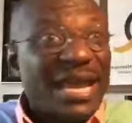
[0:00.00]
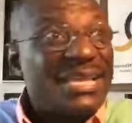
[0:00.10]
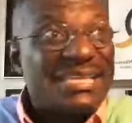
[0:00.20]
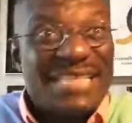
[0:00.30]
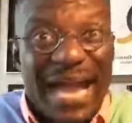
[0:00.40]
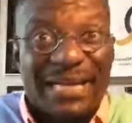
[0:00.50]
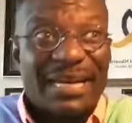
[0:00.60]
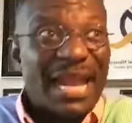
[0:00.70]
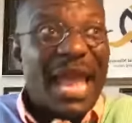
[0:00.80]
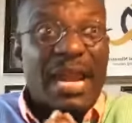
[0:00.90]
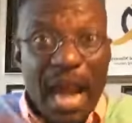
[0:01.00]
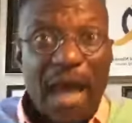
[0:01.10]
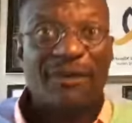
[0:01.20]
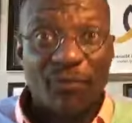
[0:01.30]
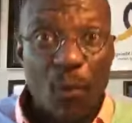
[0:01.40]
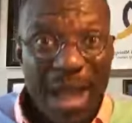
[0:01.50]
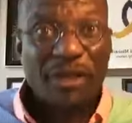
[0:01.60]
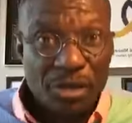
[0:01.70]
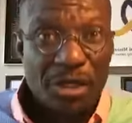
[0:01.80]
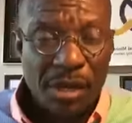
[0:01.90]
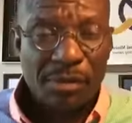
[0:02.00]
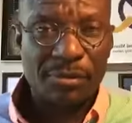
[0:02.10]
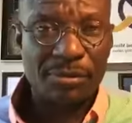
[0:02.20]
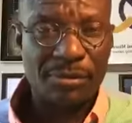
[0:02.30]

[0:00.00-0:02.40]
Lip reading: Is that a lot of work to do?